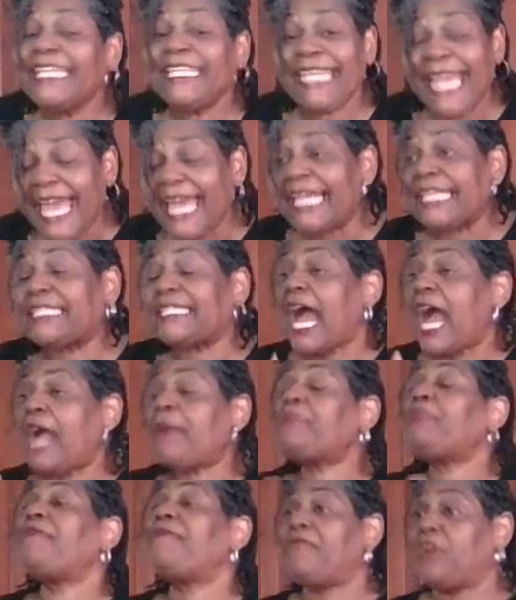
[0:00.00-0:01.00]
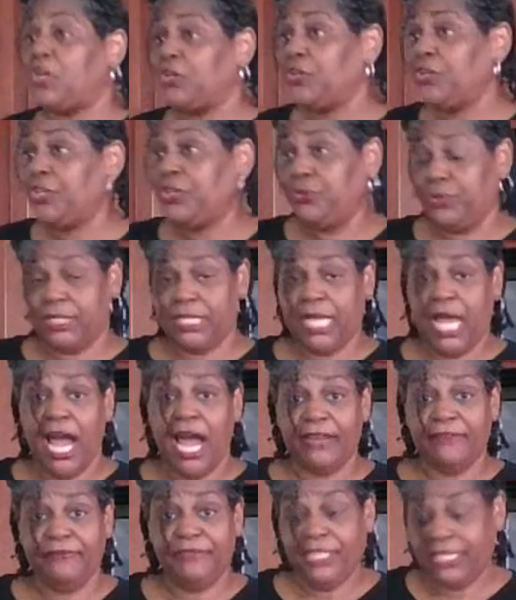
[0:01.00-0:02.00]
Yes, I prefer to use
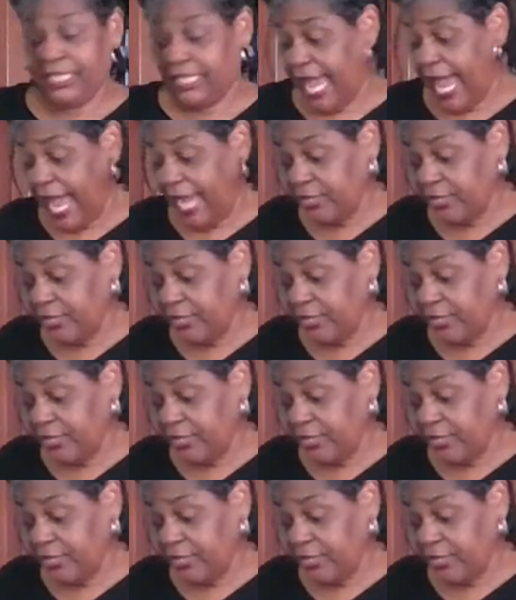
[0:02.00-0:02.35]
codfish.